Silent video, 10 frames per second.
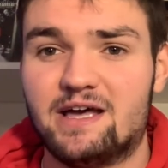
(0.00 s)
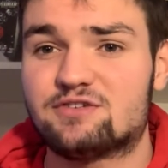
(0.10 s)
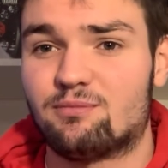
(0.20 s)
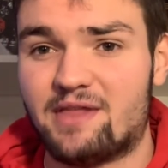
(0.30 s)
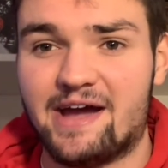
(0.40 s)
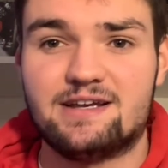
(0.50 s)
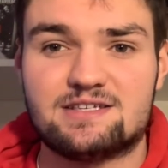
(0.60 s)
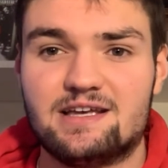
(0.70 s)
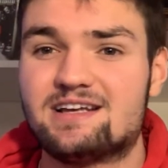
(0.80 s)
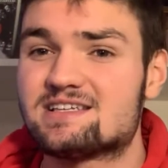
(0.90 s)
from 9 to
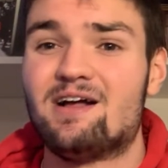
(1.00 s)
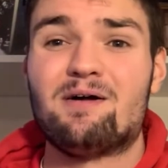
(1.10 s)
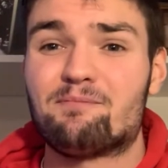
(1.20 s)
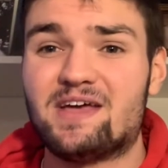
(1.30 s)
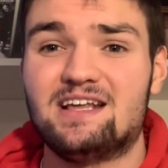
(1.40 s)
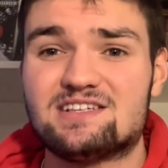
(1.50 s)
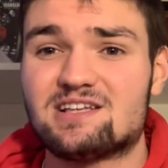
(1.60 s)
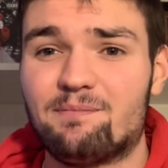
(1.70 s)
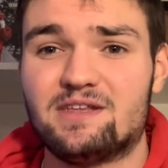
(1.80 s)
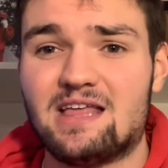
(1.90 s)
6, that is
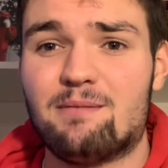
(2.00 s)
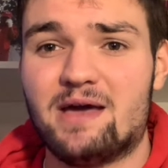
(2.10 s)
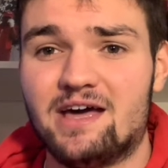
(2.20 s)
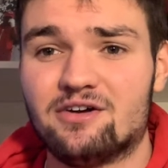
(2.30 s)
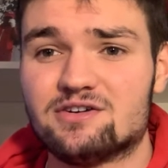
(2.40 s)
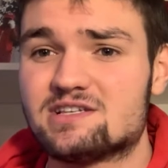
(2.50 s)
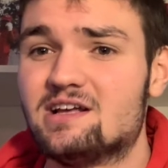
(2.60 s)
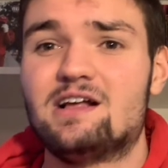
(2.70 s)
something that matters.